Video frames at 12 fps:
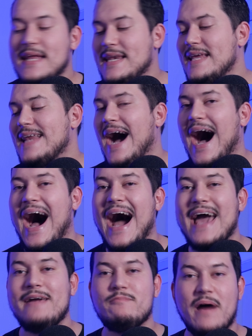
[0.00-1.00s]
need
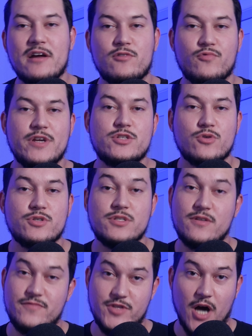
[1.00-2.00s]
high amount of resources
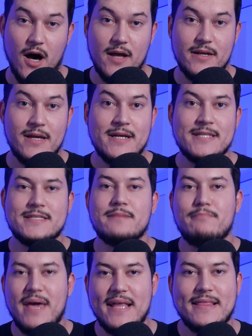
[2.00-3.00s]
of Dawn to
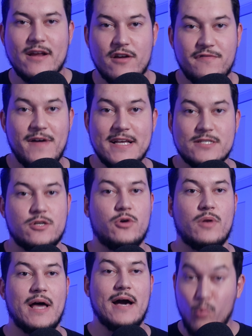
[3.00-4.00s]
make their effects go
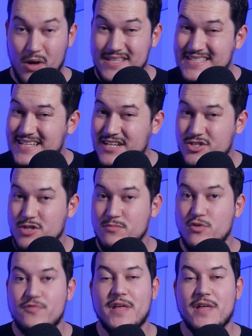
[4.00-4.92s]
live. One signature move